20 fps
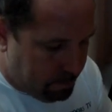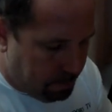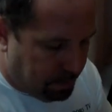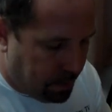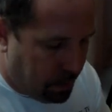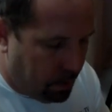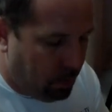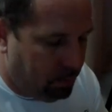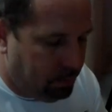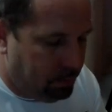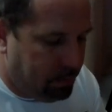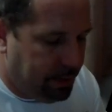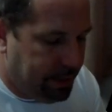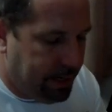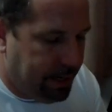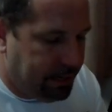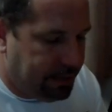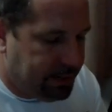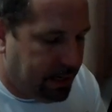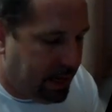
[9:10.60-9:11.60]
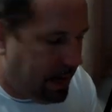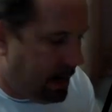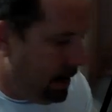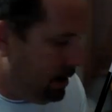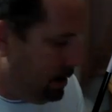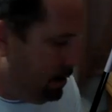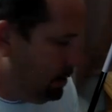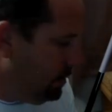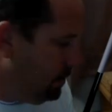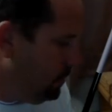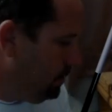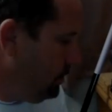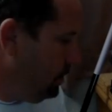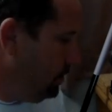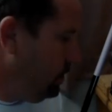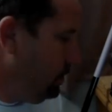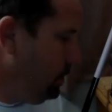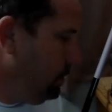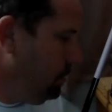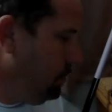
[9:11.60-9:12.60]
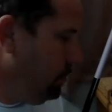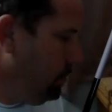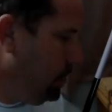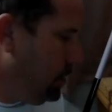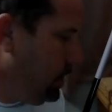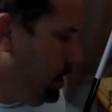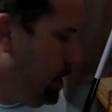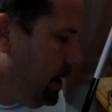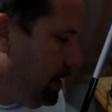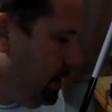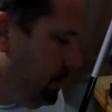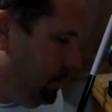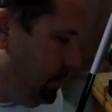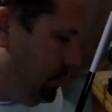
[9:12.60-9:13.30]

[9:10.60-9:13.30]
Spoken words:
Boom. Get it tight. Cut it.